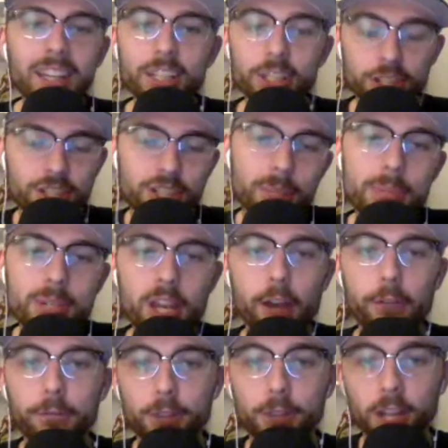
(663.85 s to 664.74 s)
Just some
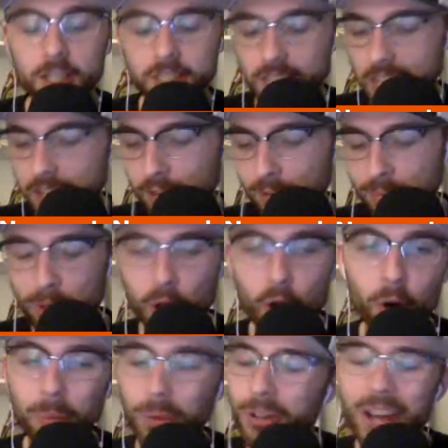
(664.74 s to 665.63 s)
tough luck to give up the
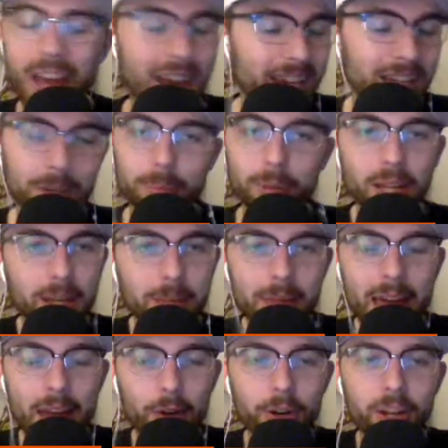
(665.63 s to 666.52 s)
homer. Not going to blame
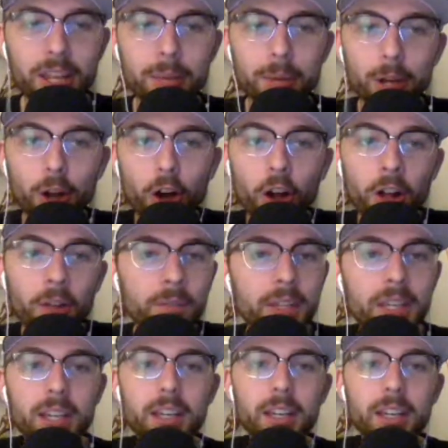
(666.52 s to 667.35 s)
that on him at all.